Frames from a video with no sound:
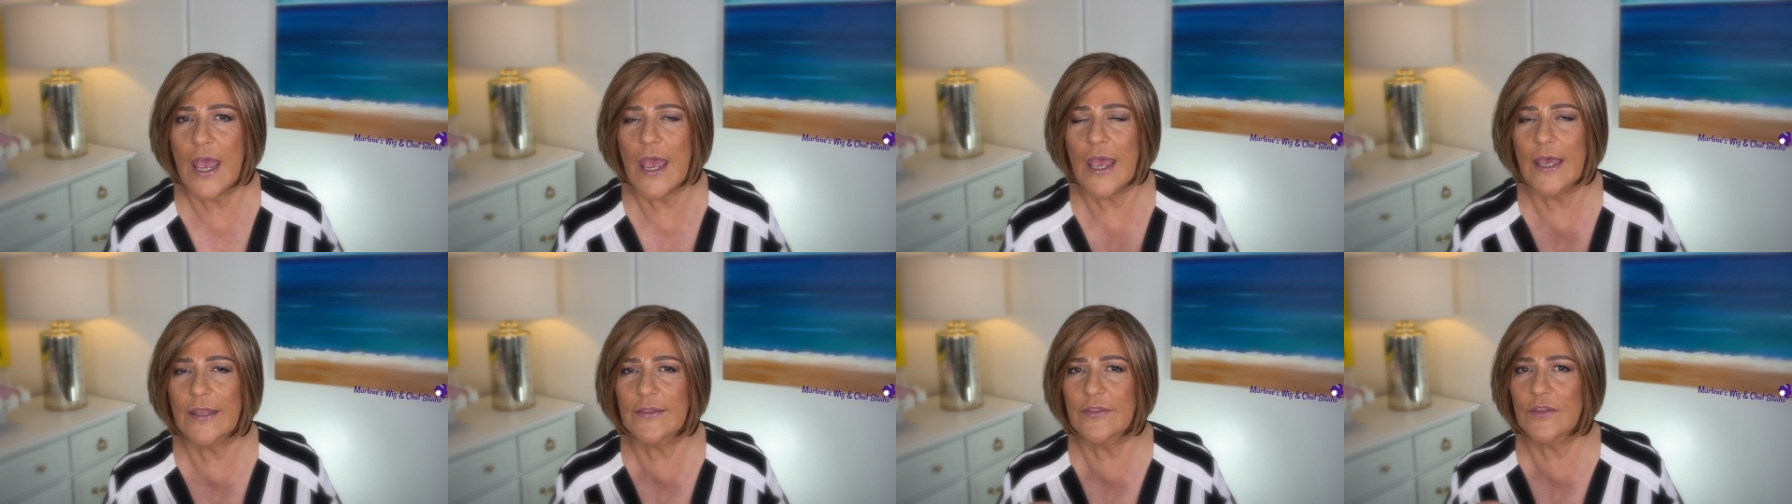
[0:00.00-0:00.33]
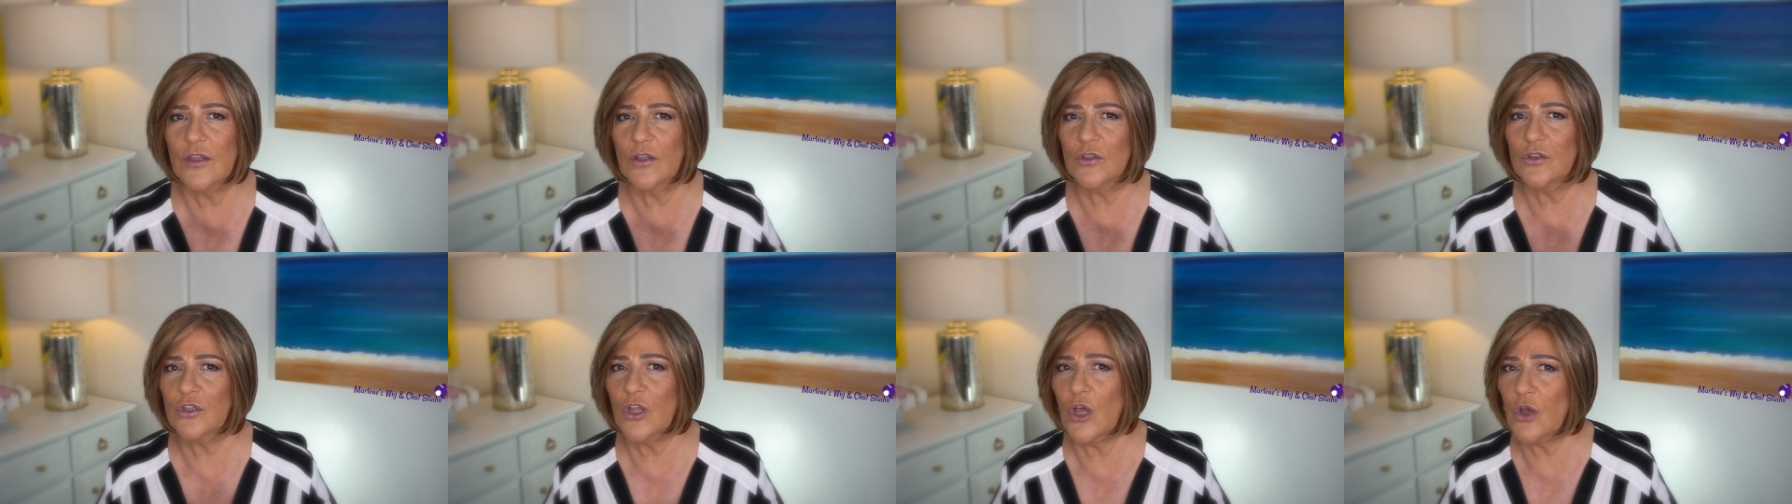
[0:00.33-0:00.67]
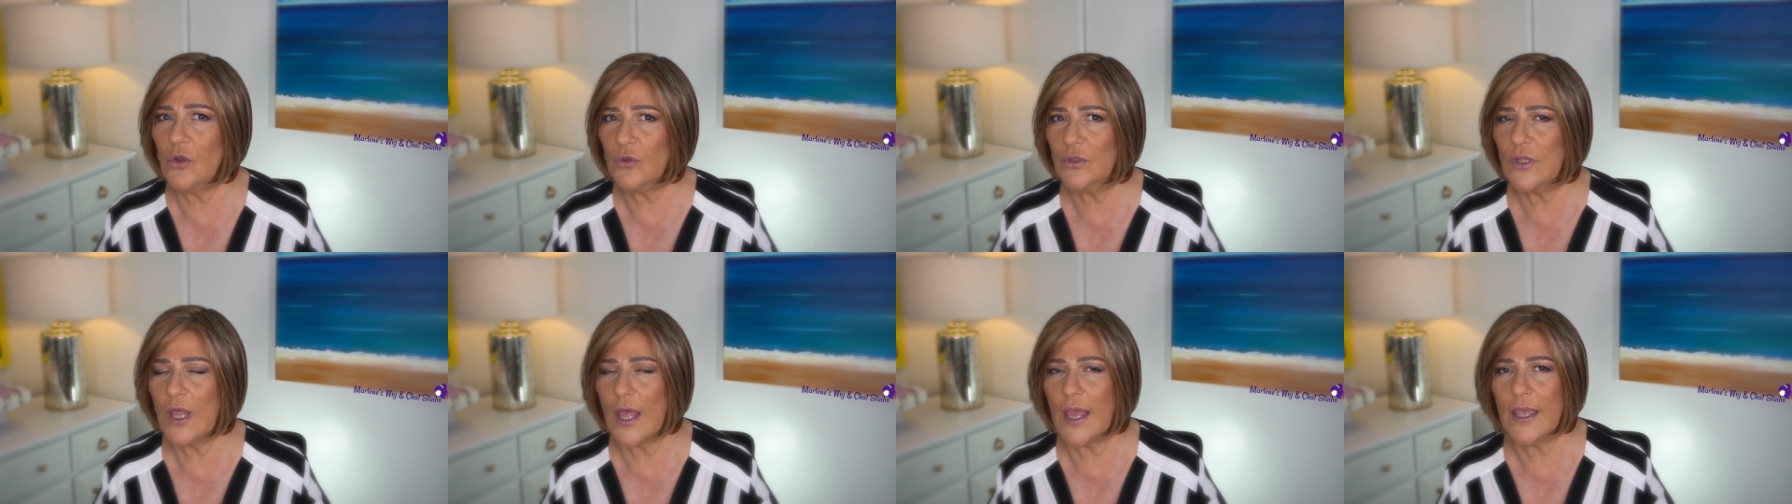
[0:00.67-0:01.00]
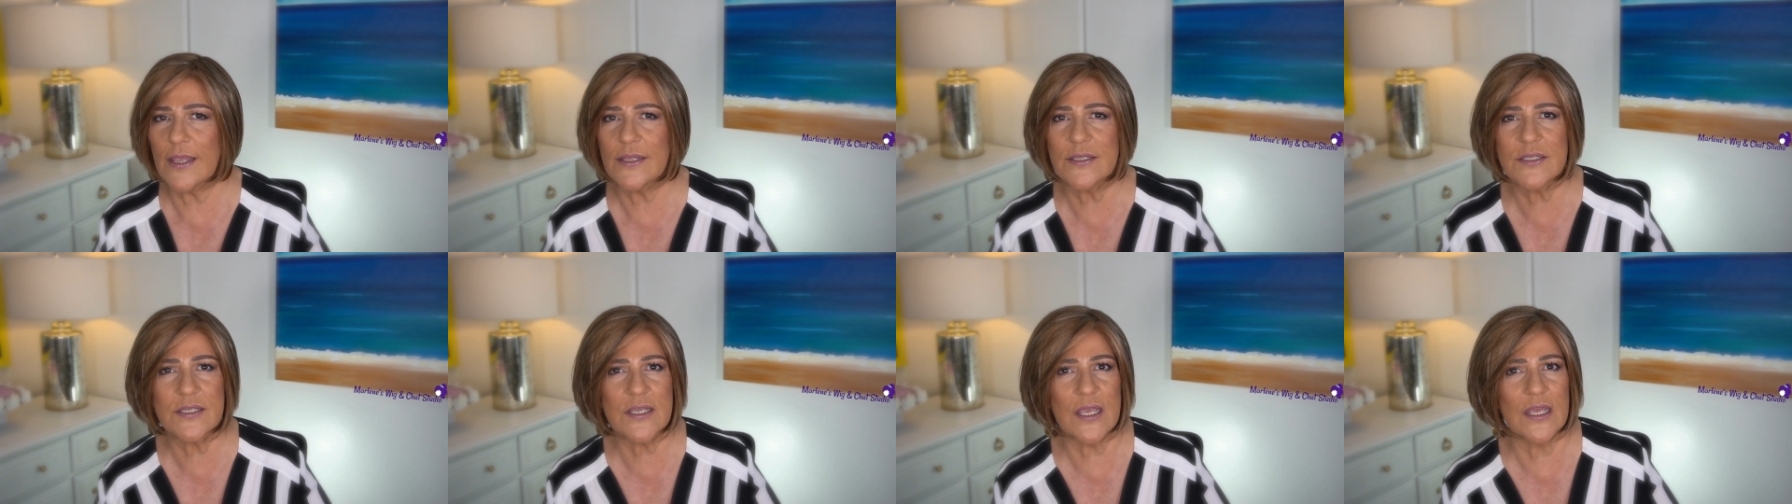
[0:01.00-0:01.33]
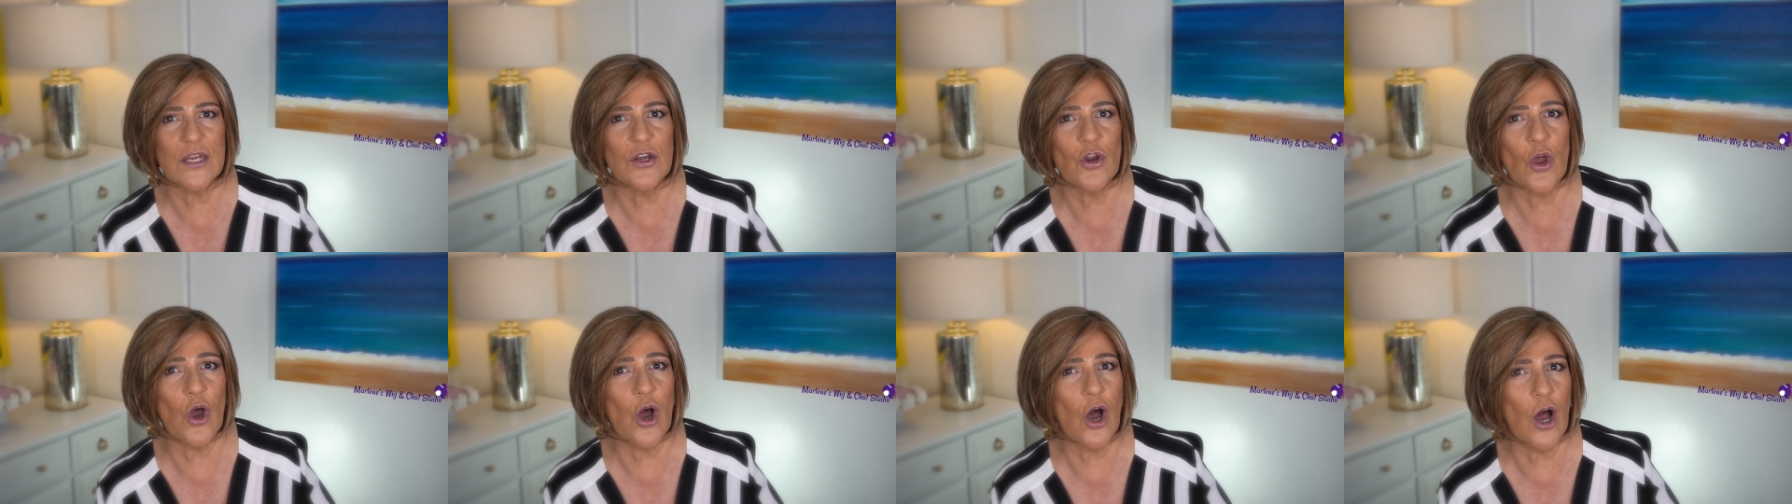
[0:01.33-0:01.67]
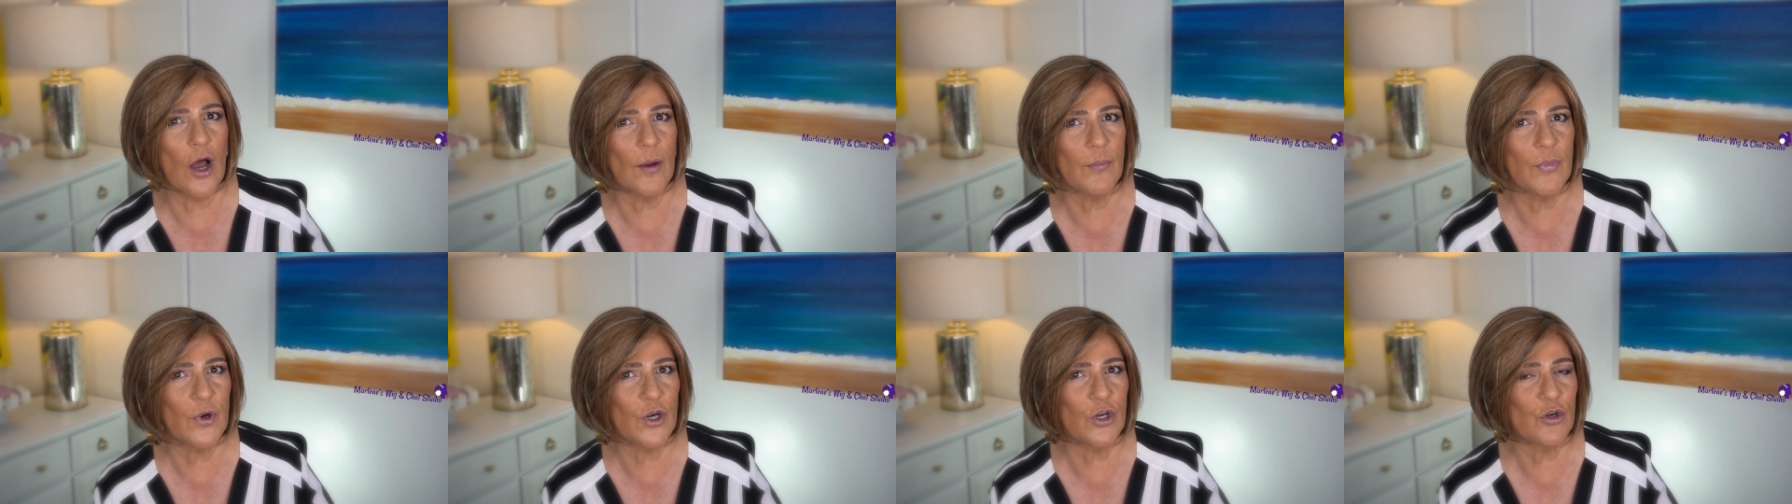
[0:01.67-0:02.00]
and the low lights in
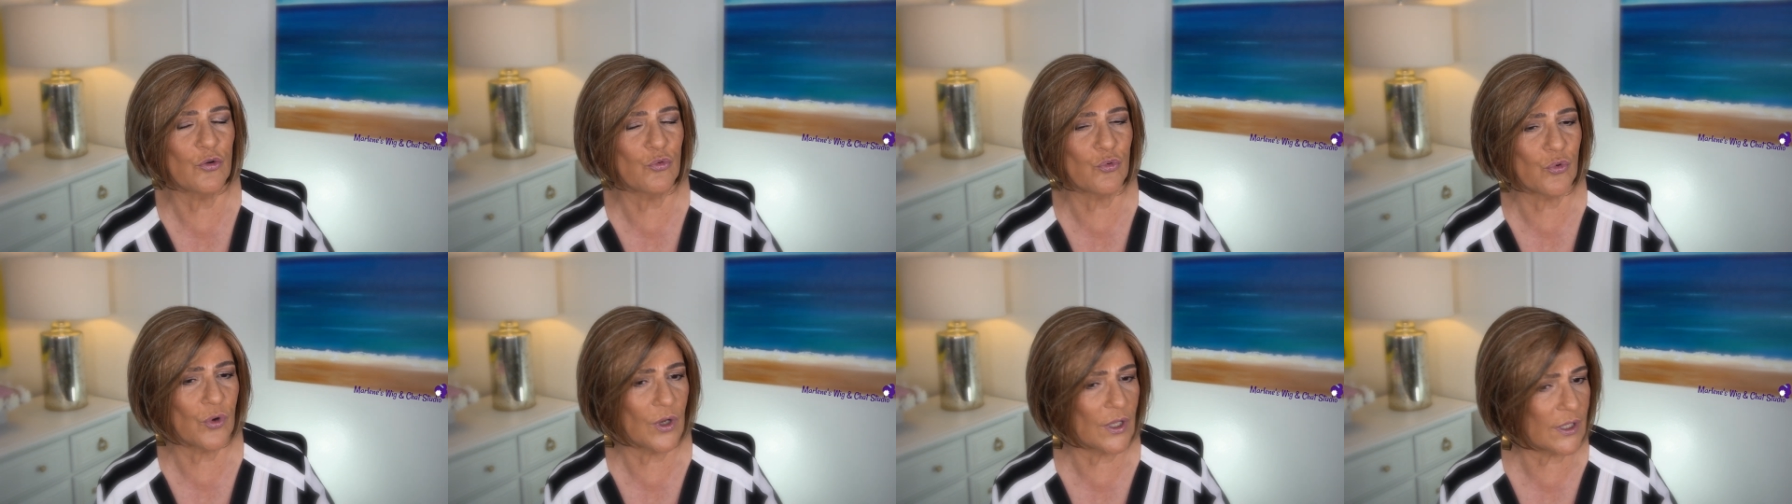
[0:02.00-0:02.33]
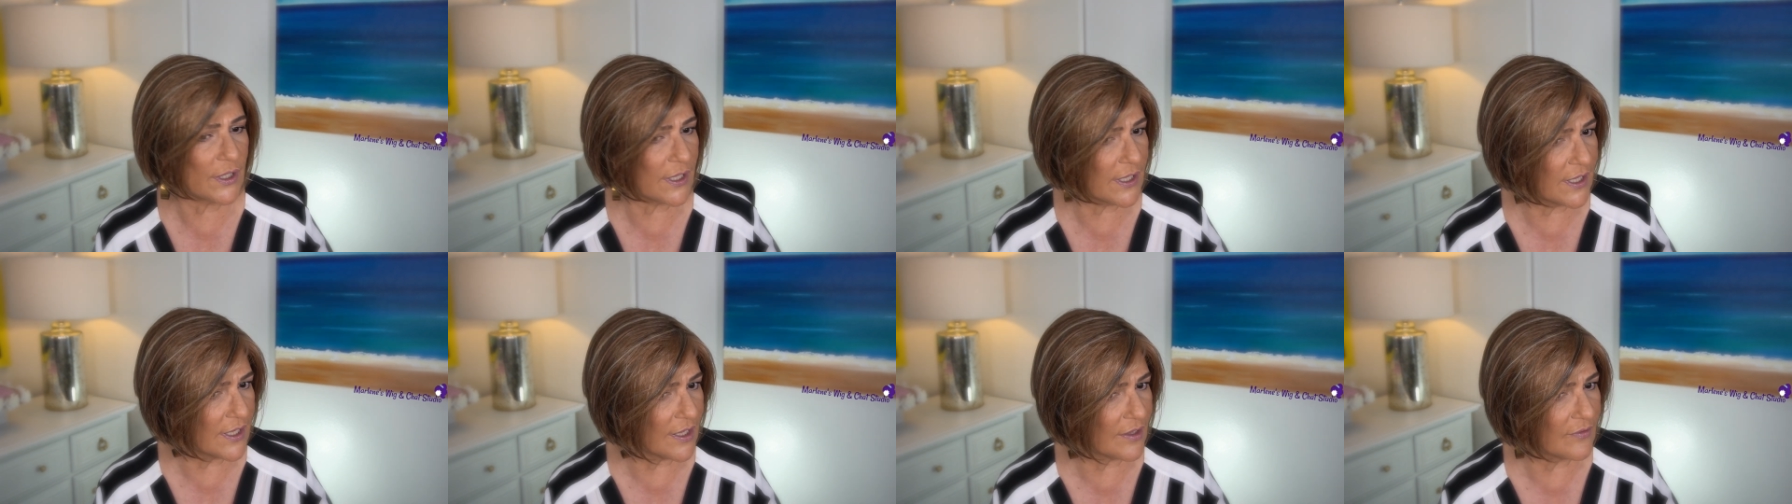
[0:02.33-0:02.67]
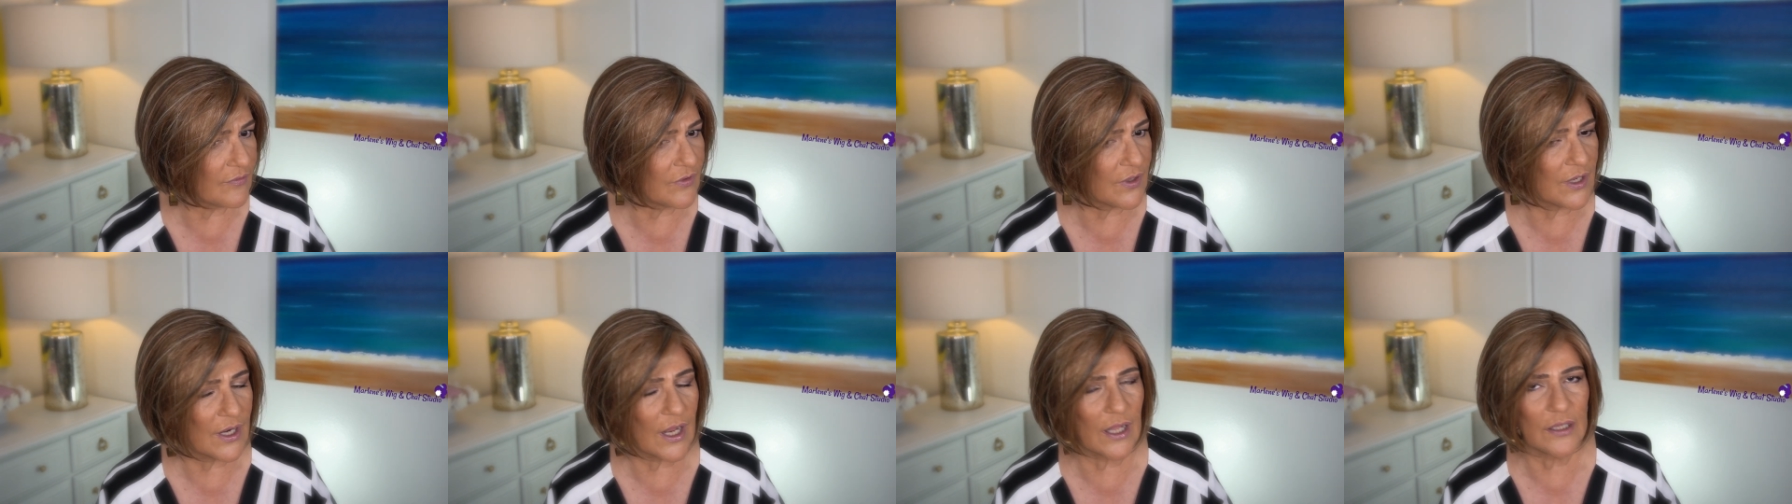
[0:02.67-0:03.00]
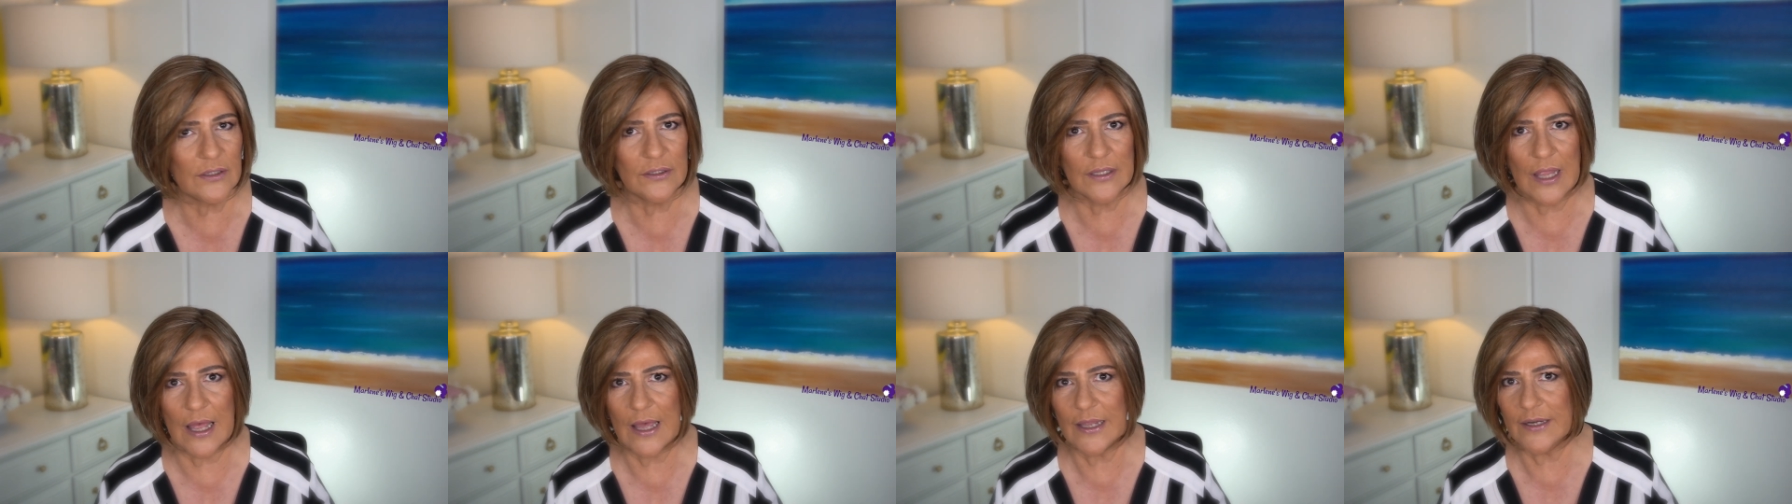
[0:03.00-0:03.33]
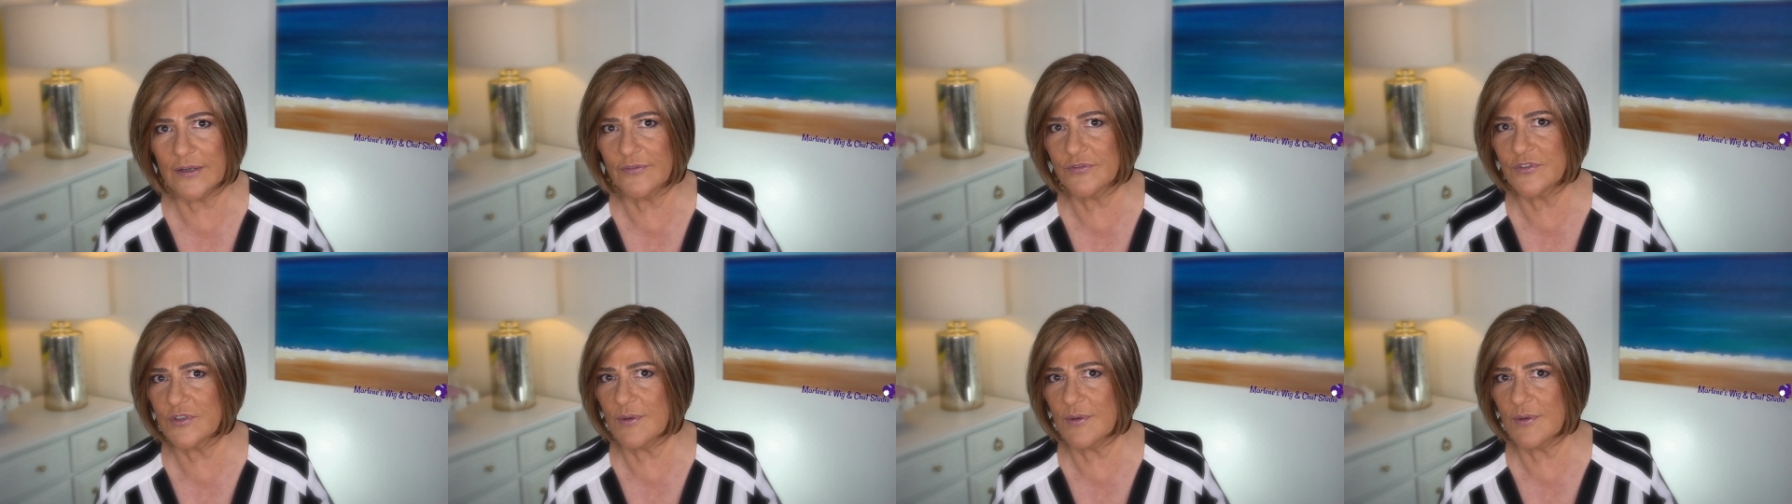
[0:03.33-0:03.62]
Auburn really give it a lot of